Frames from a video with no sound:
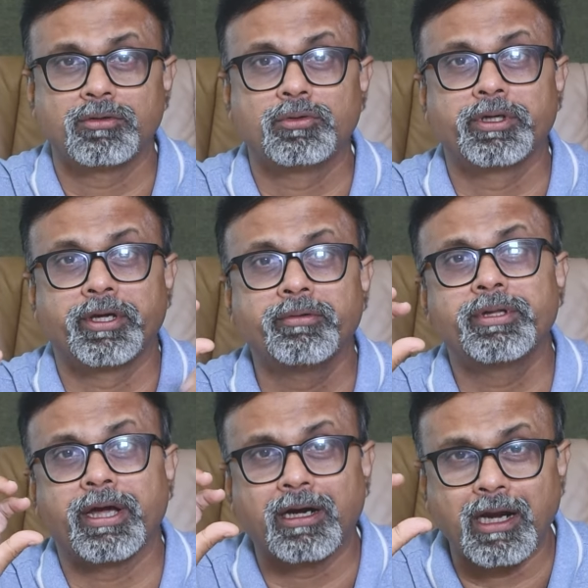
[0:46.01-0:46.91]
to give
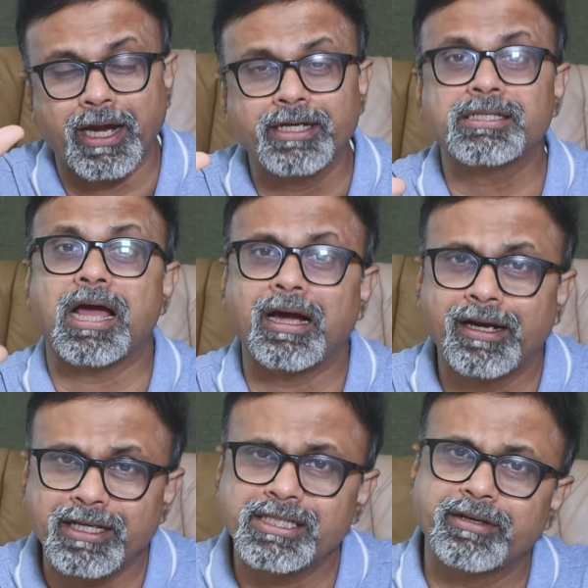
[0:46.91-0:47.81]
their clients
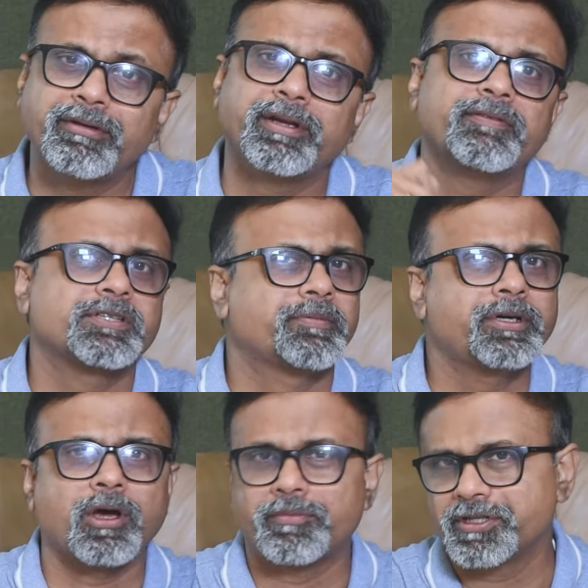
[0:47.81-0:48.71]
aggressive
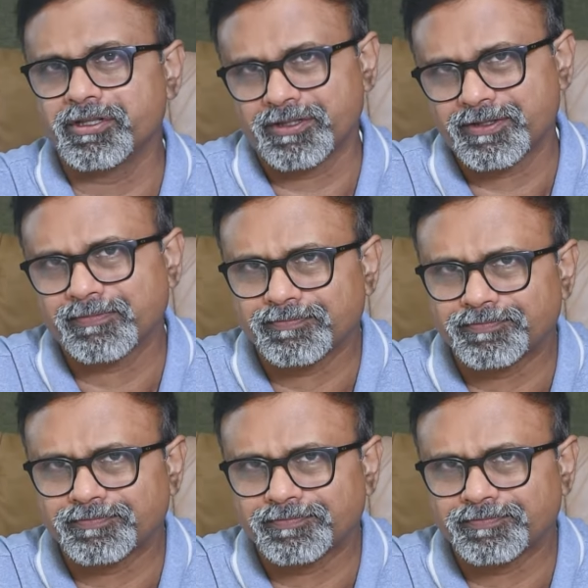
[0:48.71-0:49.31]
investment options.